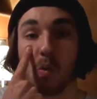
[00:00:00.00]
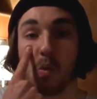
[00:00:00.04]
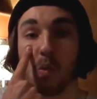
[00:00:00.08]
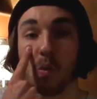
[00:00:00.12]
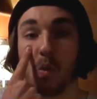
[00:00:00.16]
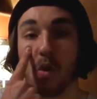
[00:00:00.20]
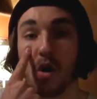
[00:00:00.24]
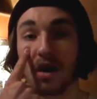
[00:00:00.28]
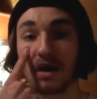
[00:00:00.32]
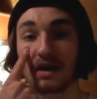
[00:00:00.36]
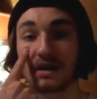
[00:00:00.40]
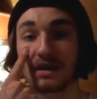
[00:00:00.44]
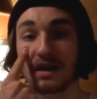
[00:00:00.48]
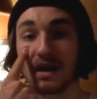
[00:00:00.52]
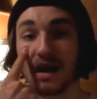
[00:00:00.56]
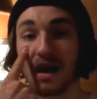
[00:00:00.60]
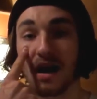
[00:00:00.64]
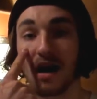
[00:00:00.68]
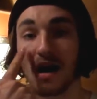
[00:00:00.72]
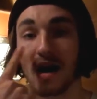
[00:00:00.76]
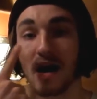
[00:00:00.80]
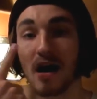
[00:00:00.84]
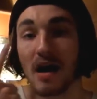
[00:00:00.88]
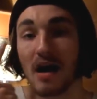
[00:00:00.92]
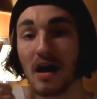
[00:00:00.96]

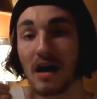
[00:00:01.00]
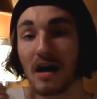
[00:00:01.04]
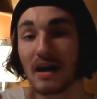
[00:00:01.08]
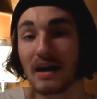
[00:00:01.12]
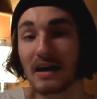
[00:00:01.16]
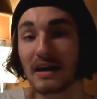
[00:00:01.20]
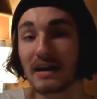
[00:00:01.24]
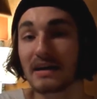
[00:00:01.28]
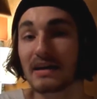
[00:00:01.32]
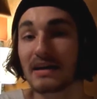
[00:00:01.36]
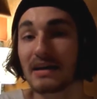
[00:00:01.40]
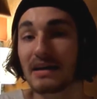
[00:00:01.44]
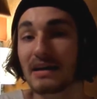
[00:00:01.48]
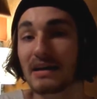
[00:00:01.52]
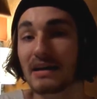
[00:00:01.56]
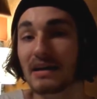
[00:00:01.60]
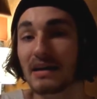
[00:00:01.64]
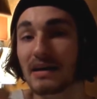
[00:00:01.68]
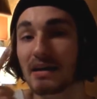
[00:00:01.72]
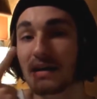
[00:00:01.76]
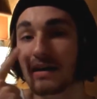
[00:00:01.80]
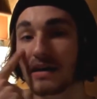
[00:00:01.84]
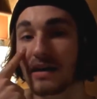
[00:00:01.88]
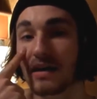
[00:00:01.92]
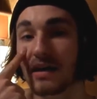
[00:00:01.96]
one eye.
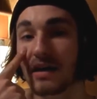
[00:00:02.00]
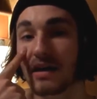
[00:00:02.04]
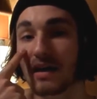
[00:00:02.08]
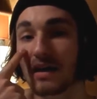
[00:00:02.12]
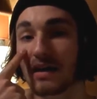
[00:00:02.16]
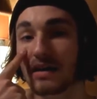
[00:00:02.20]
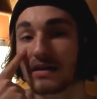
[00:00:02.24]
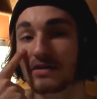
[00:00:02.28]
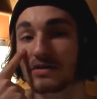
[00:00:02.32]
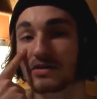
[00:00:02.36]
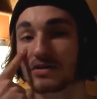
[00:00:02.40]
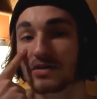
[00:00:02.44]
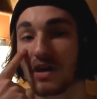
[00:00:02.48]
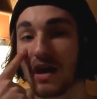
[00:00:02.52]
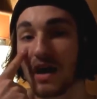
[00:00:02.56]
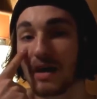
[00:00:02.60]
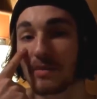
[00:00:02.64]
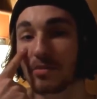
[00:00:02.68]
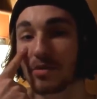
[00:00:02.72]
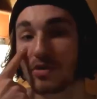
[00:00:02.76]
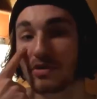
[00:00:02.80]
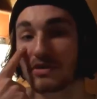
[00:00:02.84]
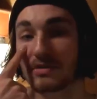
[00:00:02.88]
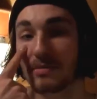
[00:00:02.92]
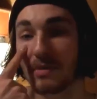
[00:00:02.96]
I
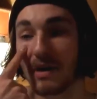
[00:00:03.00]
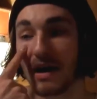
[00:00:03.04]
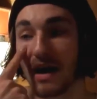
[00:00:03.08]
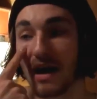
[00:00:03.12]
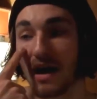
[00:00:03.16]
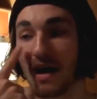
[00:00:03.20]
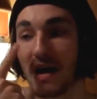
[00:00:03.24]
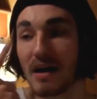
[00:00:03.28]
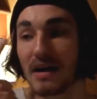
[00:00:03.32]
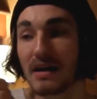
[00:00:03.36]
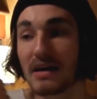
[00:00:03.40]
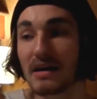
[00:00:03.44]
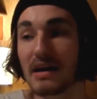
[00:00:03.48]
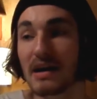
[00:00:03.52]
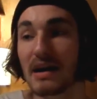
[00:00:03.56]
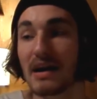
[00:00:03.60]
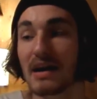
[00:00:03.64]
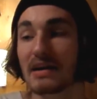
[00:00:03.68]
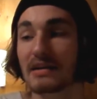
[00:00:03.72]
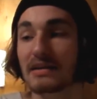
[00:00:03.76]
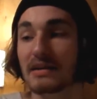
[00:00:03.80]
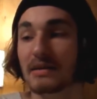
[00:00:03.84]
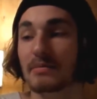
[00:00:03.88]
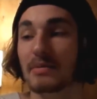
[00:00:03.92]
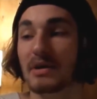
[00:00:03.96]
point to my eye
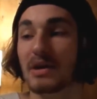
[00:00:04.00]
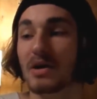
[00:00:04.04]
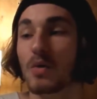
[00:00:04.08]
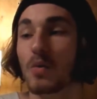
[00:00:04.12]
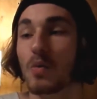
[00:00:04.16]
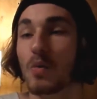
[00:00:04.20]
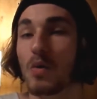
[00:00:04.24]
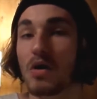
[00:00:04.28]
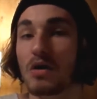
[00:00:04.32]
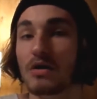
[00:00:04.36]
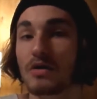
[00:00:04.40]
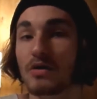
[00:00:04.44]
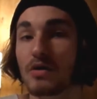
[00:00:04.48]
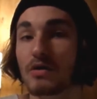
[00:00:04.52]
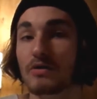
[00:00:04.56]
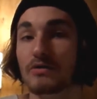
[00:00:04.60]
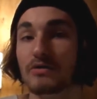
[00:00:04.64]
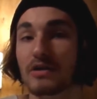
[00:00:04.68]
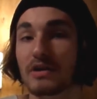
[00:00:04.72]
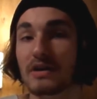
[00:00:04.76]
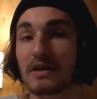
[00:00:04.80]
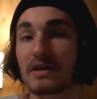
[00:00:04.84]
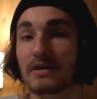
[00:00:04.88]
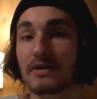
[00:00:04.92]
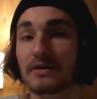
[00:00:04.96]
and then make a one
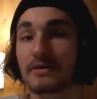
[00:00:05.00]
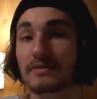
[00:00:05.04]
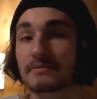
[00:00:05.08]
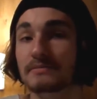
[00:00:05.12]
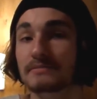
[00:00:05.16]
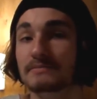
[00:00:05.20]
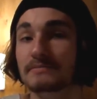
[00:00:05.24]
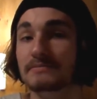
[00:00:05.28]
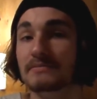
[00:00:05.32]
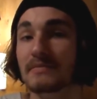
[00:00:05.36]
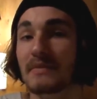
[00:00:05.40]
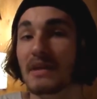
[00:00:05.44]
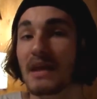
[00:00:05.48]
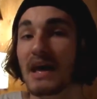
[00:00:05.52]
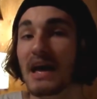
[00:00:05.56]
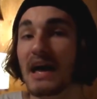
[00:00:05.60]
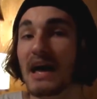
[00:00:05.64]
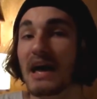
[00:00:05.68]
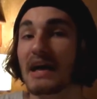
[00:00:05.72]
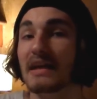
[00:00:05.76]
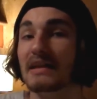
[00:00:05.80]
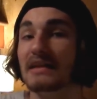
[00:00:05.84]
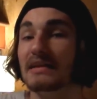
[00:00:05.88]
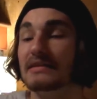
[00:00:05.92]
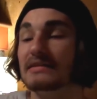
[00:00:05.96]
over here.
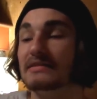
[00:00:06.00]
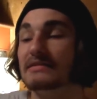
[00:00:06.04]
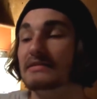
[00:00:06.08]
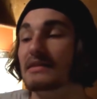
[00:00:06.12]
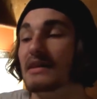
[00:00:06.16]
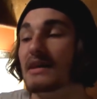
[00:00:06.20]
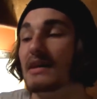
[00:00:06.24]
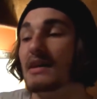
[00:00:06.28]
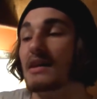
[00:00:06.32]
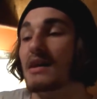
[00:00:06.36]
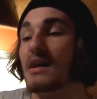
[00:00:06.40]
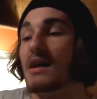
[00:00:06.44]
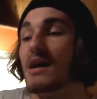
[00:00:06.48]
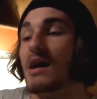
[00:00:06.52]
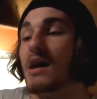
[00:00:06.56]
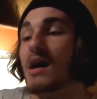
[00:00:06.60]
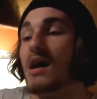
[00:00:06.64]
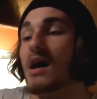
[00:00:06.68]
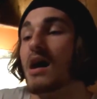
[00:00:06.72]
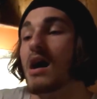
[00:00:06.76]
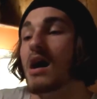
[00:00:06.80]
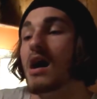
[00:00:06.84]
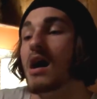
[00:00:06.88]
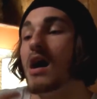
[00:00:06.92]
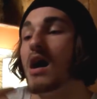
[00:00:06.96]
And then say,
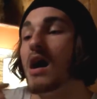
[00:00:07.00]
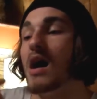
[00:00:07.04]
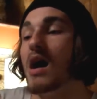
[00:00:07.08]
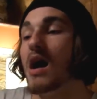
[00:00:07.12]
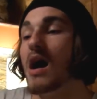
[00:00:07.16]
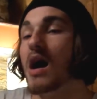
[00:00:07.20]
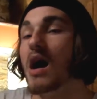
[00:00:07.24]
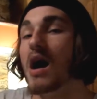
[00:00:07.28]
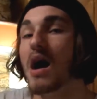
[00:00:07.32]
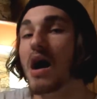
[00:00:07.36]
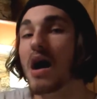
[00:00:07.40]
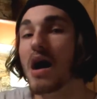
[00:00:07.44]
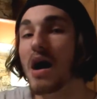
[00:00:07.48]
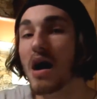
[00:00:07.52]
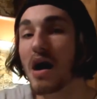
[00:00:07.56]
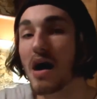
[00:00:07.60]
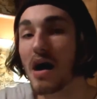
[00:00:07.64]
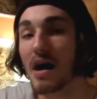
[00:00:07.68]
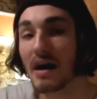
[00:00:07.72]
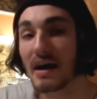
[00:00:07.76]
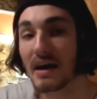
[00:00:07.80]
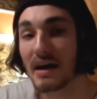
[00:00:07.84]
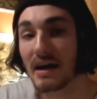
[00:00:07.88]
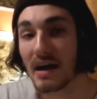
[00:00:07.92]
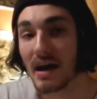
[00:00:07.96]

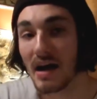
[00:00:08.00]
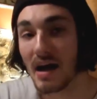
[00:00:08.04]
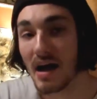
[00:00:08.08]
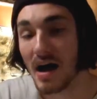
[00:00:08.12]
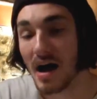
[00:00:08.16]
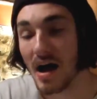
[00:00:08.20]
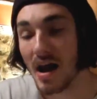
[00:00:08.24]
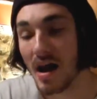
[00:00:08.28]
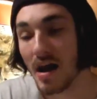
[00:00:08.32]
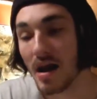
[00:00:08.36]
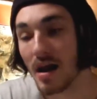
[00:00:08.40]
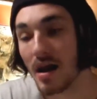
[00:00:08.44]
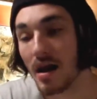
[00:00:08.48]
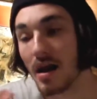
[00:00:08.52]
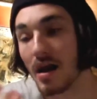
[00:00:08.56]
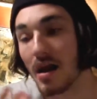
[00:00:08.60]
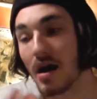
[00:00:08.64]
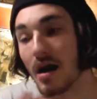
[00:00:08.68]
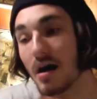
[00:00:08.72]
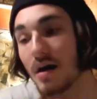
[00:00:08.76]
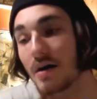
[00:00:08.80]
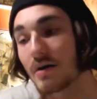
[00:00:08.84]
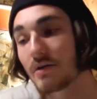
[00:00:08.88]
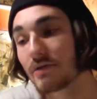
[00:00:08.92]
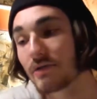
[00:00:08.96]
I
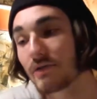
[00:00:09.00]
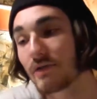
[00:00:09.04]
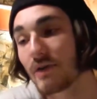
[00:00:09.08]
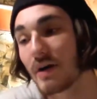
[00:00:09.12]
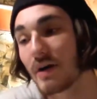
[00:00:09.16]
love.